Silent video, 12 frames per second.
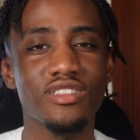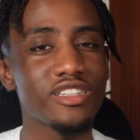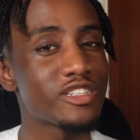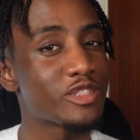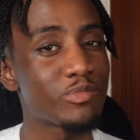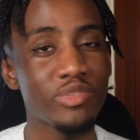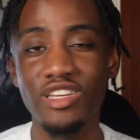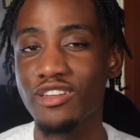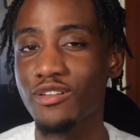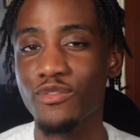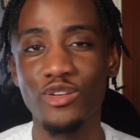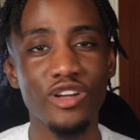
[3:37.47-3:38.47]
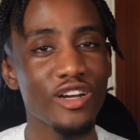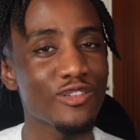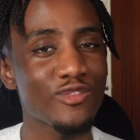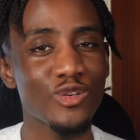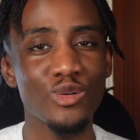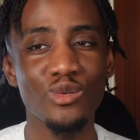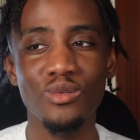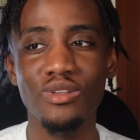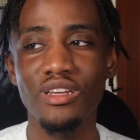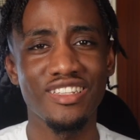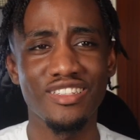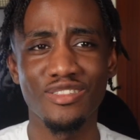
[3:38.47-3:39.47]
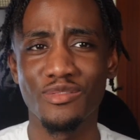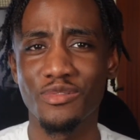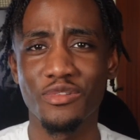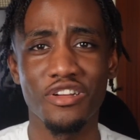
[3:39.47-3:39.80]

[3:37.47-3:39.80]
the speed of an iPhone is